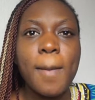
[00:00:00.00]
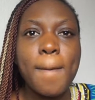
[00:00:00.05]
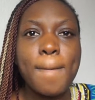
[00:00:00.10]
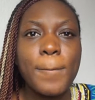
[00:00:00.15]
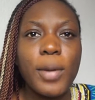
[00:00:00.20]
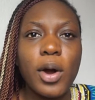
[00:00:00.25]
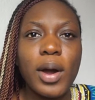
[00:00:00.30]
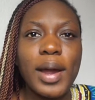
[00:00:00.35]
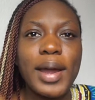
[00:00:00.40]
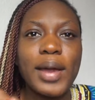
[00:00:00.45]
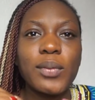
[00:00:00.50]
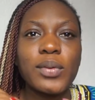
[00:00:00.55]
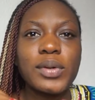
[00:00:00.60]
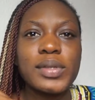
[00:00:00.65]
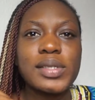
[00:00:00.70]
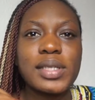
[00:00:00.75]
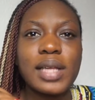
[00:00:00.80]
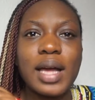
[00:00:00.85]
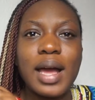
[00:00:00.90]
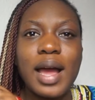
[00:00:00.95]
but it
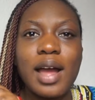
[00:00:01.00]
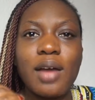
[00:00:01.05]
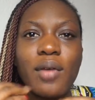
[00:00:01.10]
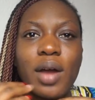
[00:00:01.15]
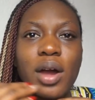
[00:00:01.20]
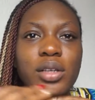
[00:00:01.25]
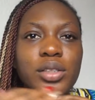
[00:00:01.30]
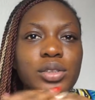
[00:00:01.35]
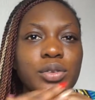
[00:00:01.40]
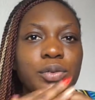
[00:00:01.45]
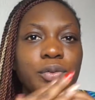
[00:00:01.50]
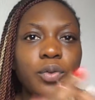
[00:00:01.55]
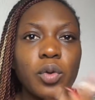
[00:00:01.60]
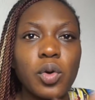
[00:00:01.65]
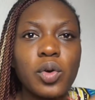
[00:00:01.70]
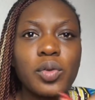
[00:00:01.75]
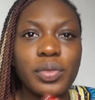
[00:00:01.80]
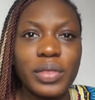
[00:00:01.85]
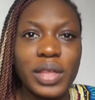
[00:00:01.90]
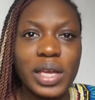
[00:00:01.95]
was around
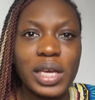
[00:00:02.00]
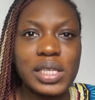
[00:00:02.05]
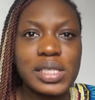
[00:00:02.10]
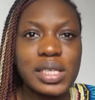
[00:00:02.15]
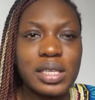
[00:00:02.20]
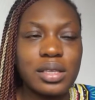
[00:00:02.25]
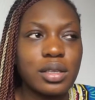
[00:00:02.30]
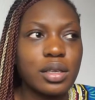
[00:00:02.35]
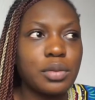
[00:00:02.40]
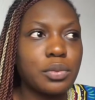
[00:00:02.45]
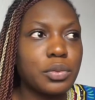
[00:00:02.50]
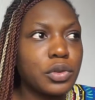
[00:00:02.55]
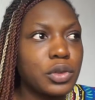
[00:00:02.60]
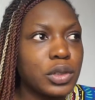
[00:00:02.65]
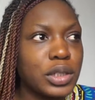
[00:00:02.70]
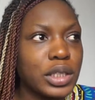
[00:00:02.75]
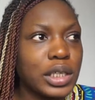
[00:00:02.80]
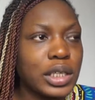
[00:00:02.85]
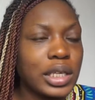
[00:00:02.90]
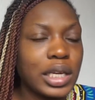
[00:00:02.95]
4:30 in the
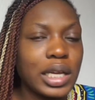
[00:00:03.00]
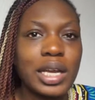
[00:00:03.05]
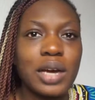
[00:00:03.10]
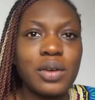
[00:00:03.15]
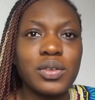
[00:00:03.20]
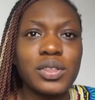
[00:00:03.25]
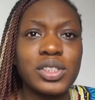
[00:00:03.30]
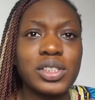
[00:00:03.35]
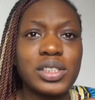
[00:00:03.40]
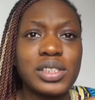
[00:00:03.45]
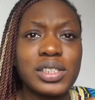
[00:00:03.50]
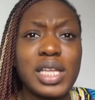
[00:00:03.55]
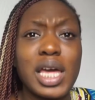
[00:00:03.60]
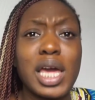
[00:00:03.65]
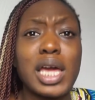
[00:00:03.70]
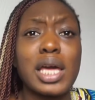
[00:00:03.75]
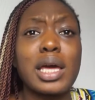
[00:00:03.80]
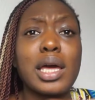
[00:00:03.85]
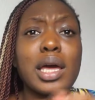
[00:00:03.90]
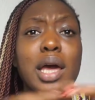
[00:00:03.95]
morning, and I was just
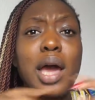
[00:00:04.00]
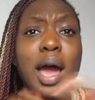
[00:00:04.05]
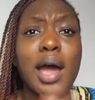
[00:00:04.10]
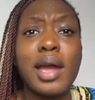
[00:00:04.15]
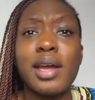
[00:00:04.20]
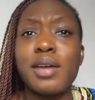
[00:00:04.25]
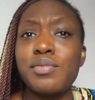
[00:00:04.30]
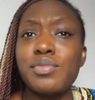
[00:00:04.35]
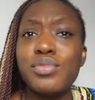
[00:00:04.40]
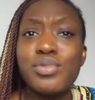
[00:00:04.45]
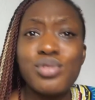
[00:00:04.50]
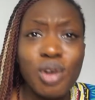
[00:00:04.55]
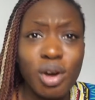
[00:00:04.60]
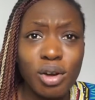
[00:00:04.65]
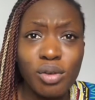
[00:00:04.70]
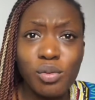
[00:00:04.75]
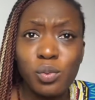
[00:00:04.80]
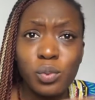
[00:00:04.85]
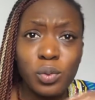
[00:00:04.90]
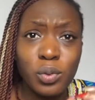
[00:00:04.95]
like, I am
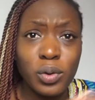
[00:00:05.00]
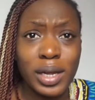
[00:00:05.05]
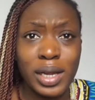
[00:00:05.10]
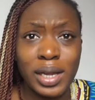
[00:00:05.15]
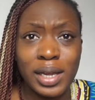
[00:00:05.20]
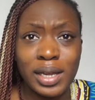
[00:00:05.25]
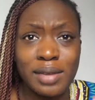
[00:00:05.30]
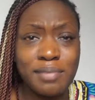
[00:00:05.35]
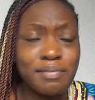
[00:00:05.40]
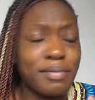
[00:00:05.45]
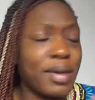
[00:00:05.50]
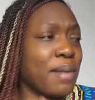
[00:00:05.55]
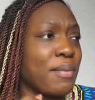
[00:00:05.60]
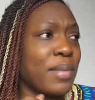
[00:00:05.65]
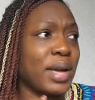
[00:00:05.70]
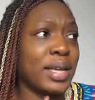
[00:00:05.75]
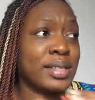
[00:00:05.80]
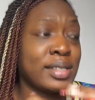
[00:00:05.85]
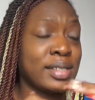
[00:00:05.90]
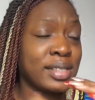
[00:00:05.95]
not walking by
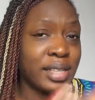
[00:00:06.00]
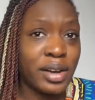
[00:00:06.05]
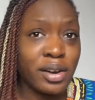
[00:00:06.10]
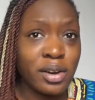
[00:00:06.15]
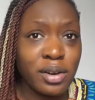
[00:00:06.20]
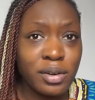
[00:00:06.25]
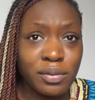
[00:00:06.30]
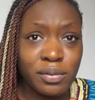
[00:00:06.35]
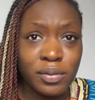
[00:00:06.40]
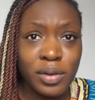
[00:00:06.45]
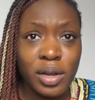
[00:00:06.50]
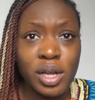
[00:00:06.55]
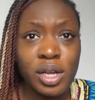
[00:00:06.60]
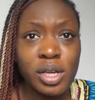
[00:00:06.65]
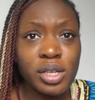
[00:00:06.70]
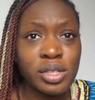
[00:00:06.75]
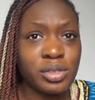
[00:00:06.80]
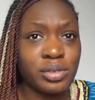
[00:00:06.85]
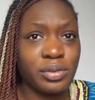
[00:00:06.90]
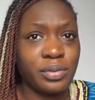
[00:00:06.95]
myself
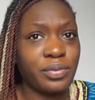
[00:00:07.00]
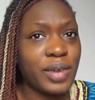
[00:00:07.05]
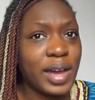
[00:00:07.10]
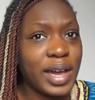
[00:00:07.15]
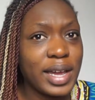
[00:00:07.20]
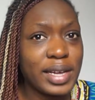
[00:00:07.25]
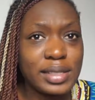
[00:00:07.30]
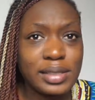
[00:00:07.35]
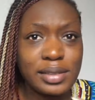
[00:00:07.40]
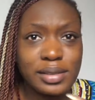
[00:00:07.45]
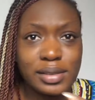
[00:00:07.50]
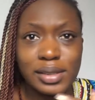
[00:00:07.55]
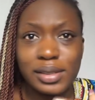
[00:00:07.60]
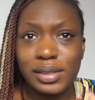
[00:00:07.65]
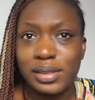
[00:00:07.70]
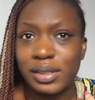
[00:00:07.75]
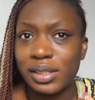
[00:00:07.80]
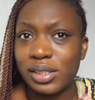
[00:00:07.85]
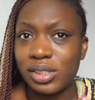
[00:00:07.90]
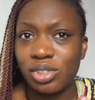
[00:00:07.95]
to find
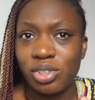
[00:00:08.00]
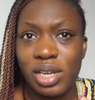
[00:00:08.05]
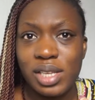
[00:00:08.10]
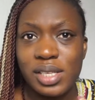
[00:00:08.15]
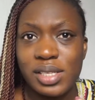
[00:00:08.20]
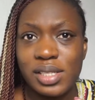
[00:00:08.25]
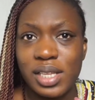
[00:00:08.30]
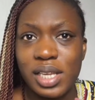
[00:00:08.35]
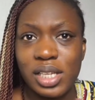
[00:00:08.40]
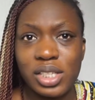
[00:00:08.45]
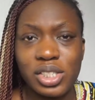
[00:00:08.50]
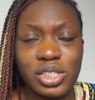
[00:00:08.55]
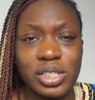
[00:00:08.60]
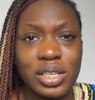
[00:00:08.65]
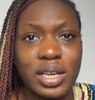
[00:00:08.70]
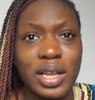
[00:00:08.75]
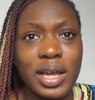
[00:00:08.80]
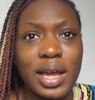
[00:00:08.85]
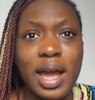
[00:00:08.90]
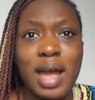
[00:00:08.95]
the train
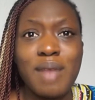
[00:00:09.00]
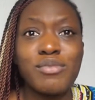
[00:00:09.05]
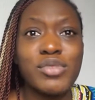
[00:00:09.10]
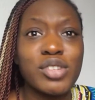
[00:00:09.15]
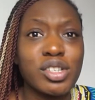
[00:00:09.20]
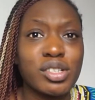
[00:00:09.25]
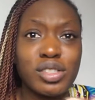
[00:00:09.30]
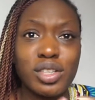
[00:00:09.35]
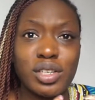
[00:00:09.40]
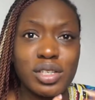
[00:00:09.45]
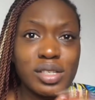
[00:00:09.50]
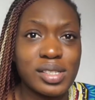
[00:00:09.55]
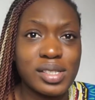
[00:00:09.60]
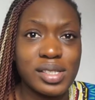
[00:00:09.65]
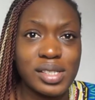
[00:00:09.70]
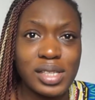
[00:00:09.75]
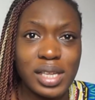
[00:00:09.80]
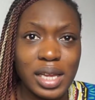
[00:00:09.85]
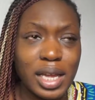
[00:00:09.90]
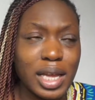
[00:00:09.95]
station. Like, I'm just gonna
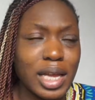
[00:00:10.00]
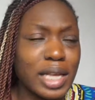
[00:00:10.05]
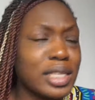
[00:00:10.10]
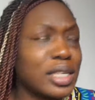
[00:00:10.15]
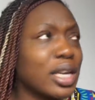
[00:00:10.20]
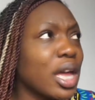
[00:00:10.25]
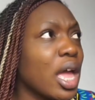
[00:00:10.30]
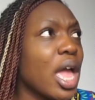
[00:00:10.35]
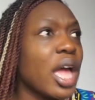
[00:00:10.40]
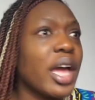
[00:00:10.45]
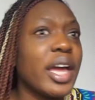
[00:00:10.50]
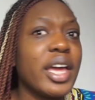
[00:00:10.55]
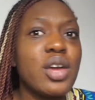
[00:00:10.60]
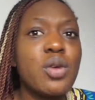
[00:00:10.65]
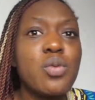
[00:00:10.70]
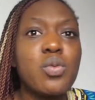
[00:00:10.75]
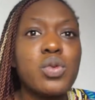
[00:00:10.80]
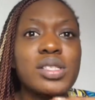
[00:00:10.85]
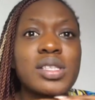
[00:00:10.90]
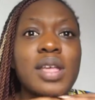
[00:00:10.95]
sit here. And
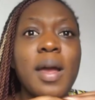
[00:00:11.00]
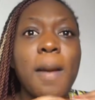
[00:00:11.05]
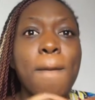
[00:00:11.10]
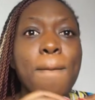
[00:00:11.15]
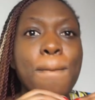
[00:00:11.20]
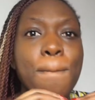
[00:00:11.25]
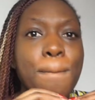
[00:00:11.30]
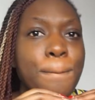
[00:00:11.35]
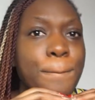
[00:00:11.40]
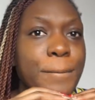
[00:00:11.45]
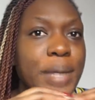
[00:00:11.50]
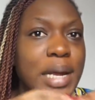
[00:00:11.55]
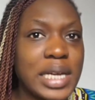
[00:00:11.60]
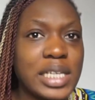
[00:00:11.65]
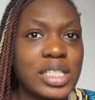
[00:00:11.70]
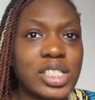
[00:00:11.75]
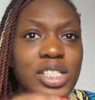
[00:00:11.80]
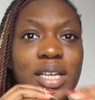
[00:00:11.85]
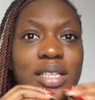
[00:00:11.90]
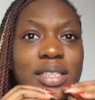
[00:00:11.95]
it was
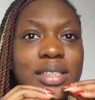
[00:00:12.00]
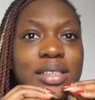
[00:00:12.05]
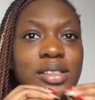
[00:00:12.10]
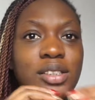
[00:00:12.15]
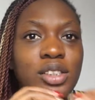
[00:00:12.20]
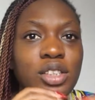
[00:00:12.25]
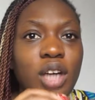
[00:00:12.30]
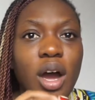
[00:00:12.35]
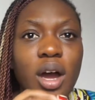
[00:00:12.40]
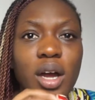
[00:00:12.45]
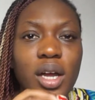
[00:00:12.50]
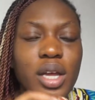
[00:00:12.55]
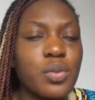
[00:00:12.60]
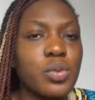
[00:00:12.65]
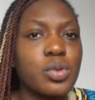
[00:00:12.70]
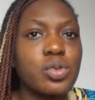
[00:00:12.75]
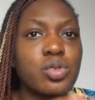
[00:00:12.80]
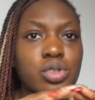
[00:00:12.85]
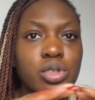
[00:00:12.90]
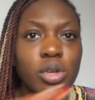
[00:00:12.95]
pitch dark. It
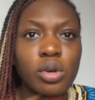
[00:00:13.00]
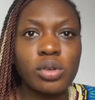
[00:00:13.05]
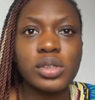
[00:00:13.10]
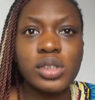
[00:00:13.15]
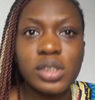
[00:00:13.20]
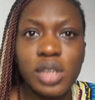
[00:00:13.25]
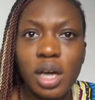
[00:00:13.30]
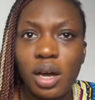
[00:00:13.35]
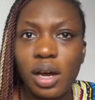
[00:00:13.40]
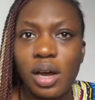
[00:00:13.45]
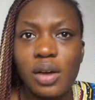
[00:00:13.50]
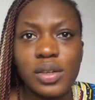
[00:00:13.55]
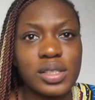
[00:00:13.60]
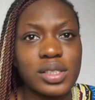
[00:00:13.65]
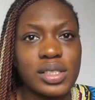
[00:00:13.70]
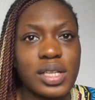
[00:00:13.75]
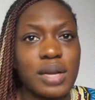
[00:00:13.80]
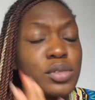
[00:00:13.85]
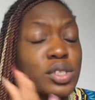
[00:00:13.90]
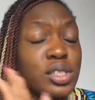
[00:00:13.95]
was so dark. I was
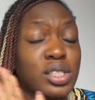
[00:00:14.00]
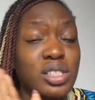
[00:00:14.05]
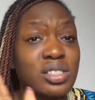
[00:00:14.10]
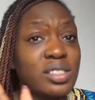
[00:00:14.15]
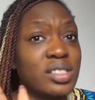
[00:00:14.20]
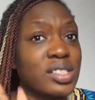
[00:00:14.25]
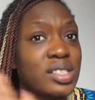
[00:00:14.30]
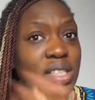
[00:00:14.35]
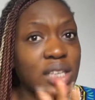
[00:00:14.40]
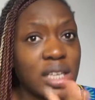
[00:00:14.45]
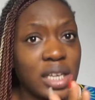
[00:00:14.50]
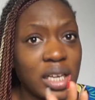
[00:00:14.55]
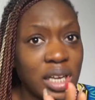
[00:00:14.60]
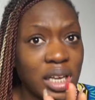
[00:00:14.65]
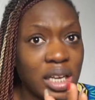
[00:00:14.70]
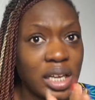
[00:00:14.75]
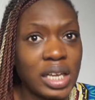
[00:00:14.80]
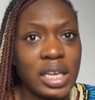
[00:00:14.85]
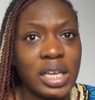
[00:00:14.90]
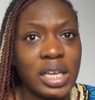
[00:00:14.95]
just, I'm just gonna sit here